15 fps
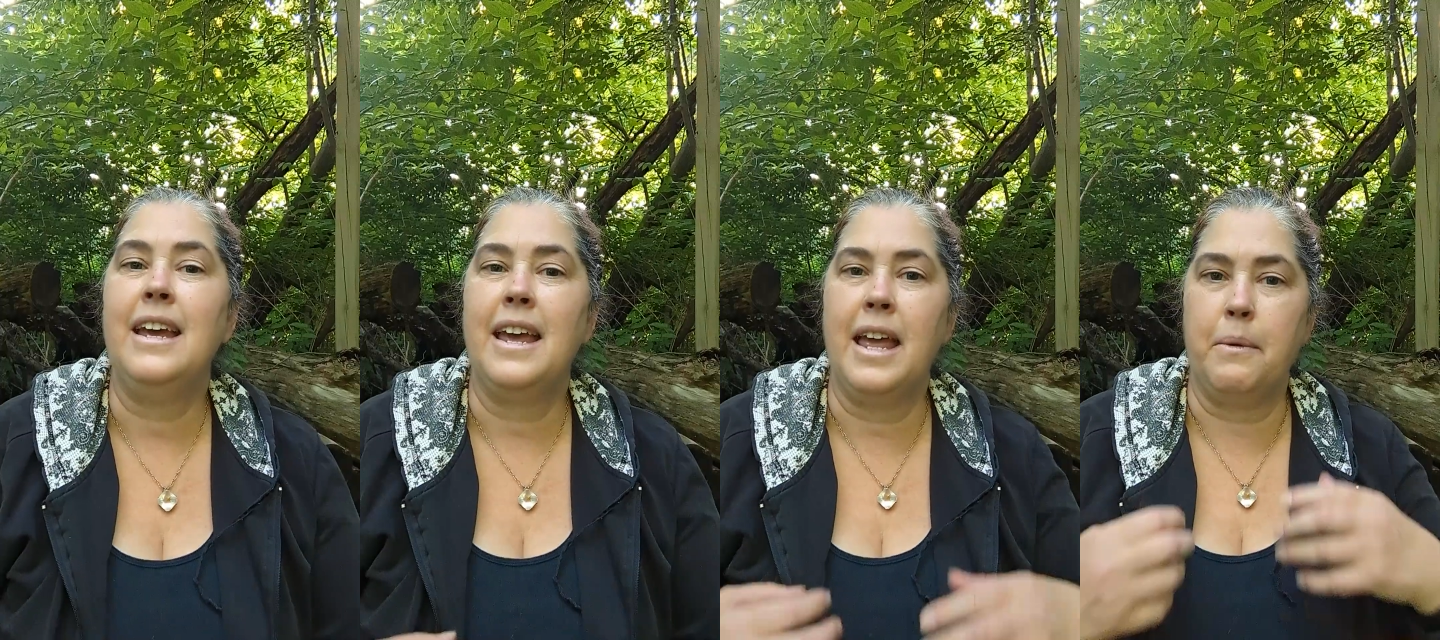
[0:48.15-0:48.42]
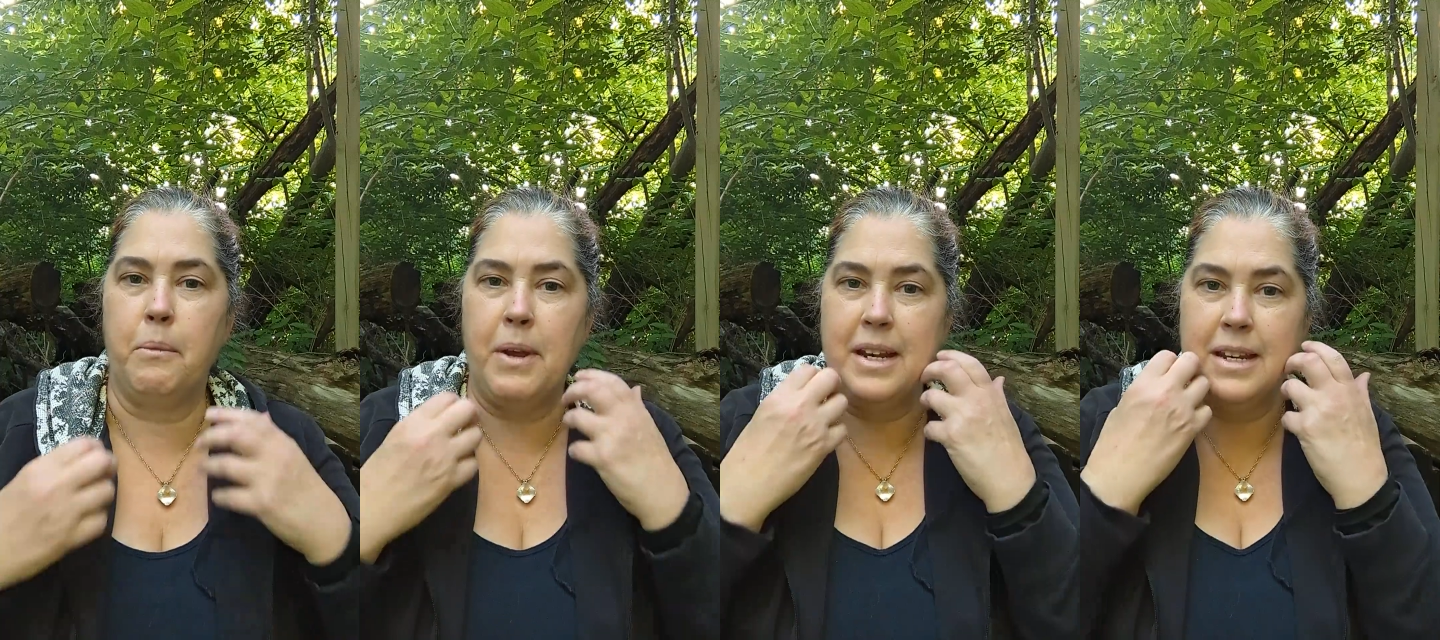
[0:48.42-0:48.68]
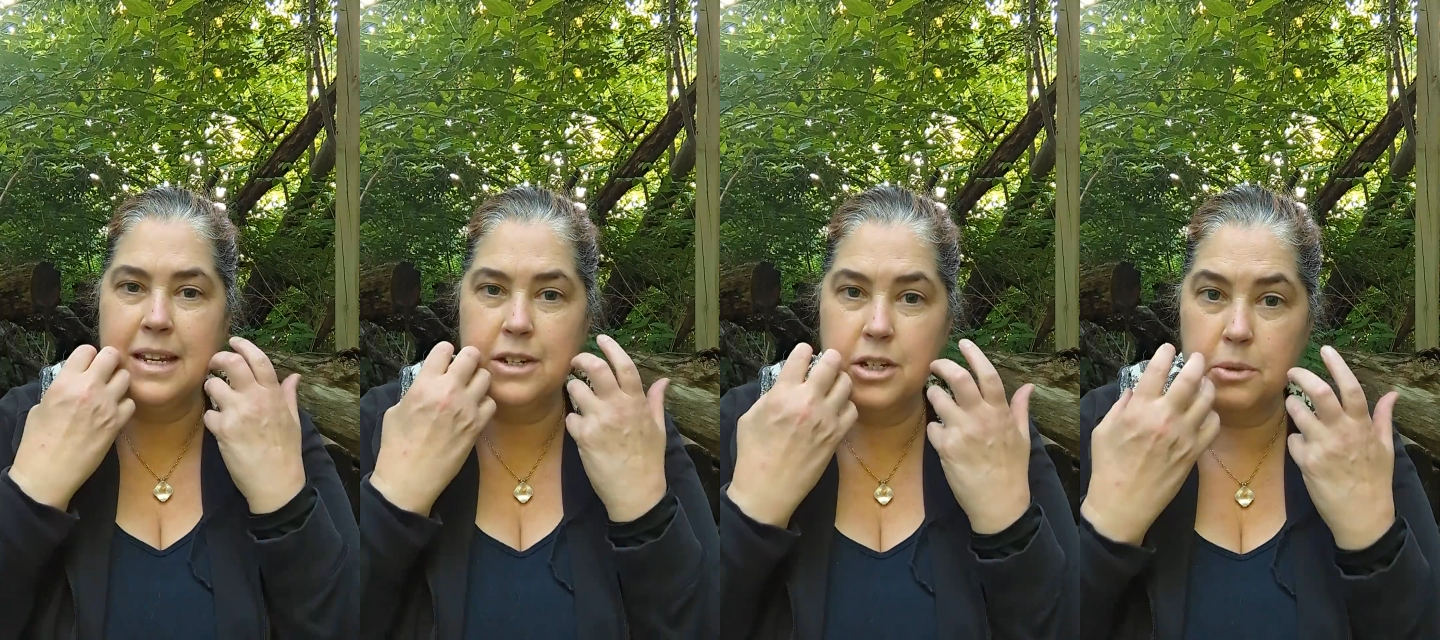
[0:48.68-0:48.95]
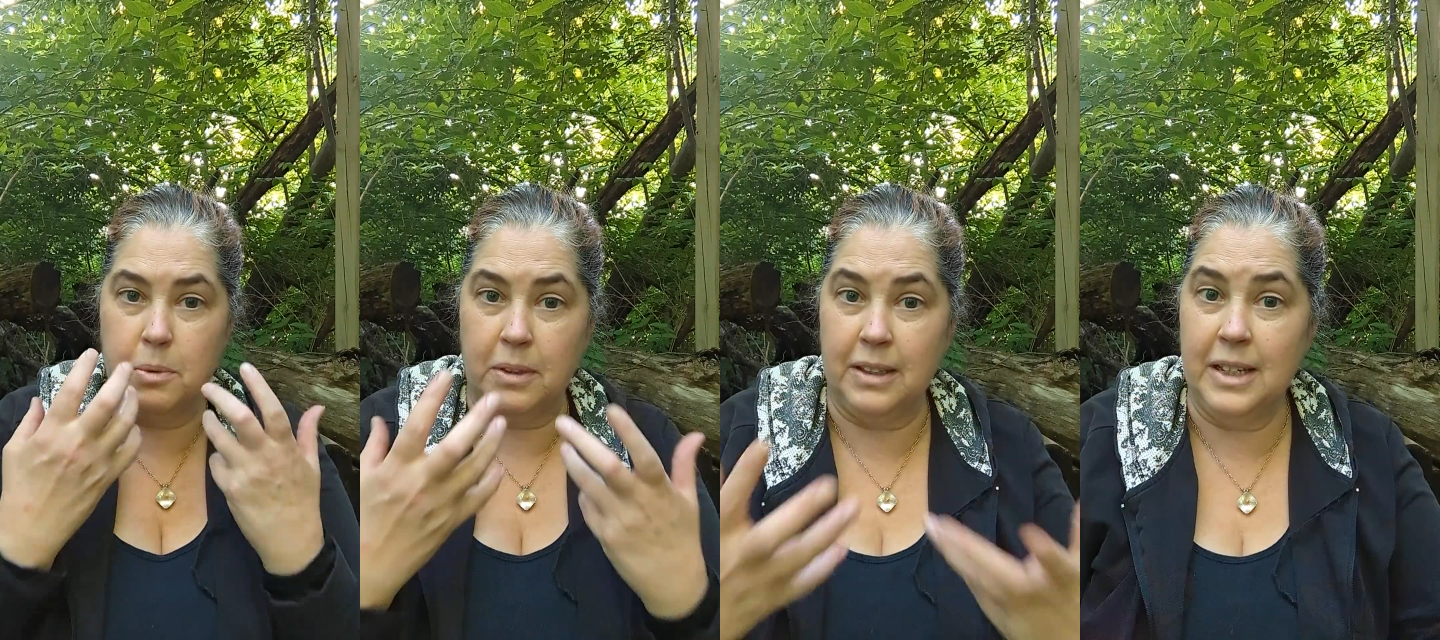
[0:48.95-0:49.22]
and we need to
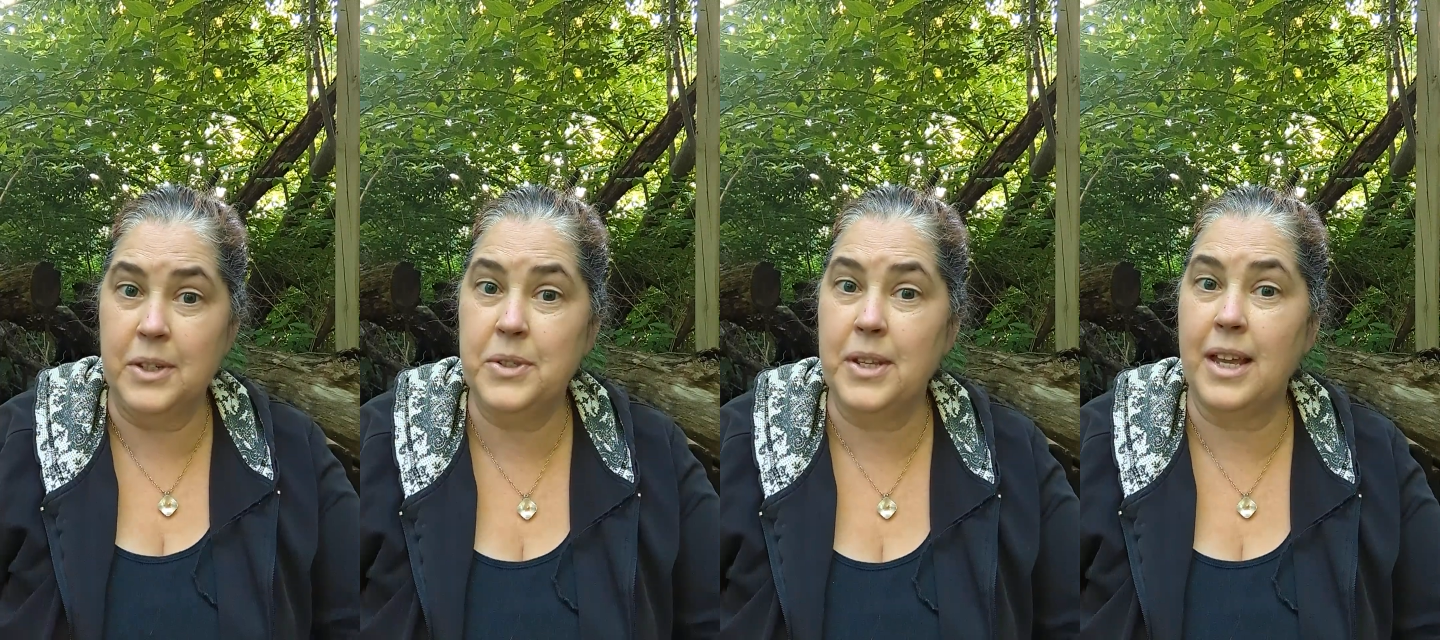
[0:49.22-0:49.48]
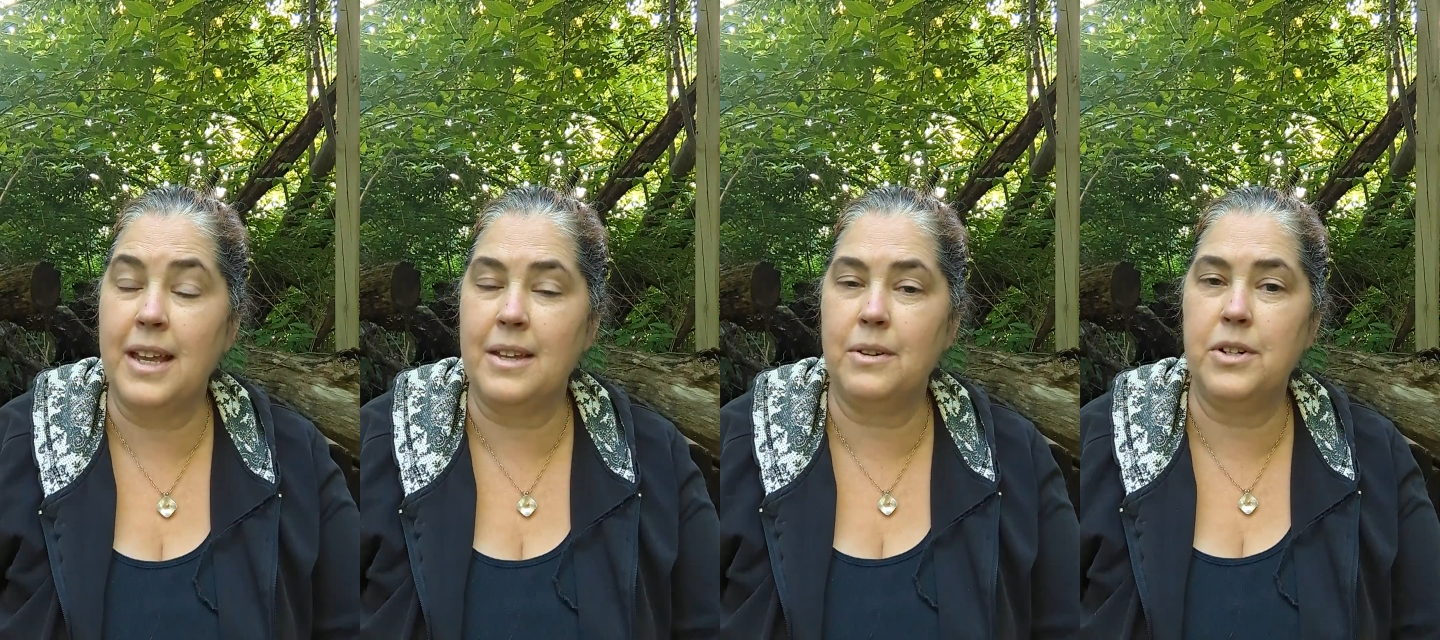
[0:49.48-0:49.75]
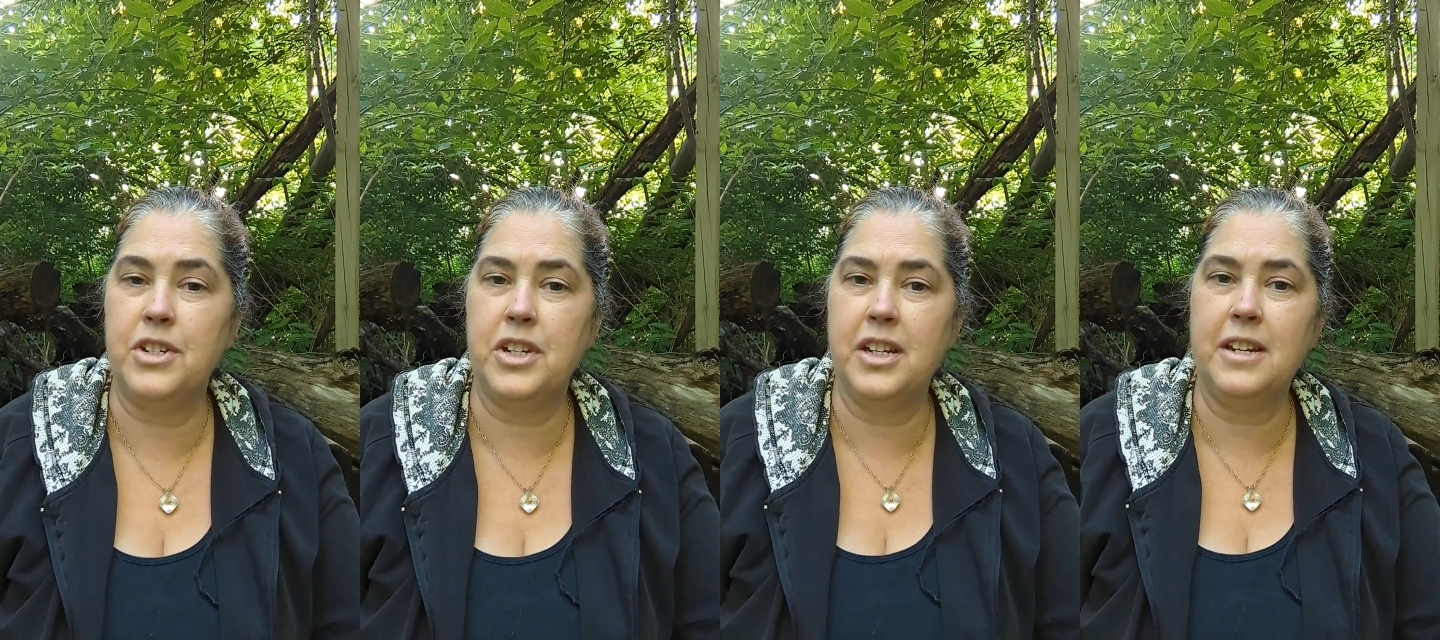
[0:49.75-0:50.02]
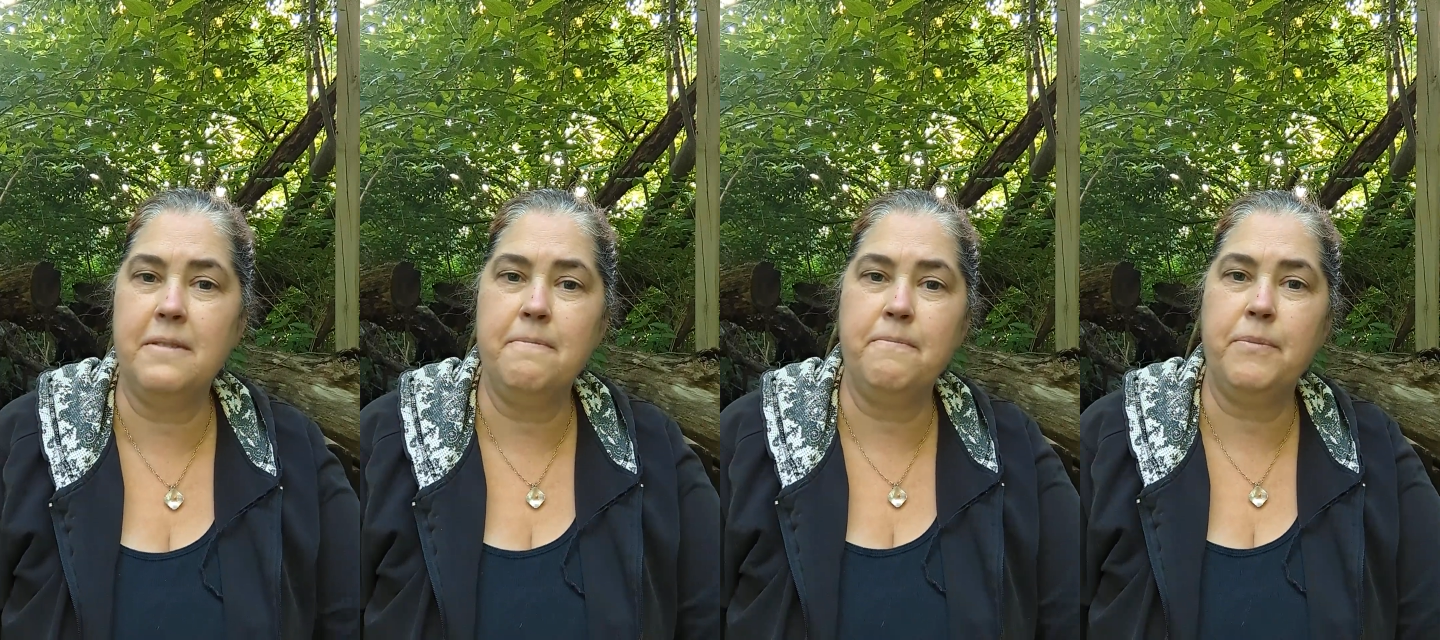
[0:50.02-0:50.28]
release that
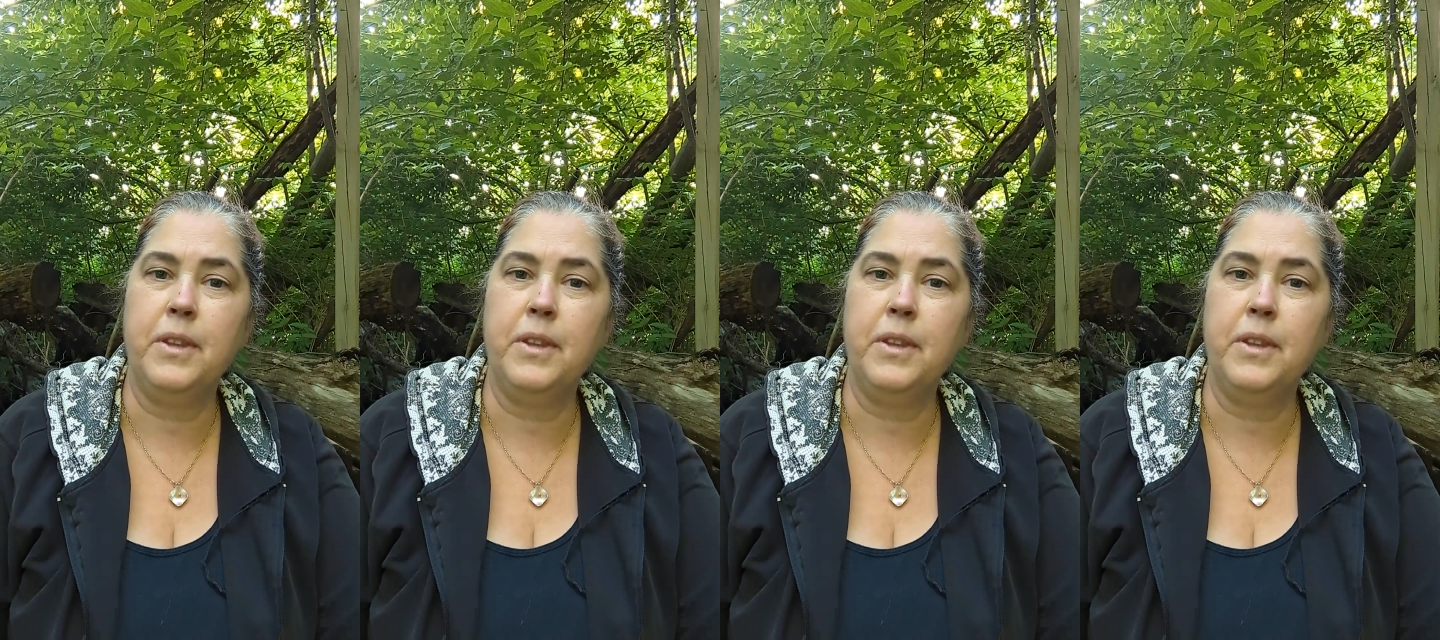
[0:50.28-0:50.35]
energy,